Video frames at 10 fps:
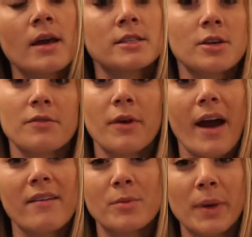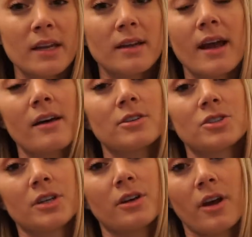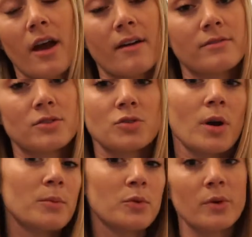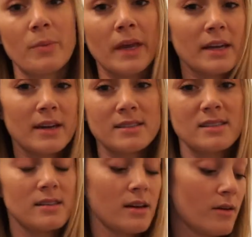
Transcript: so if you have a peanut allergy or you have trouble with peanuts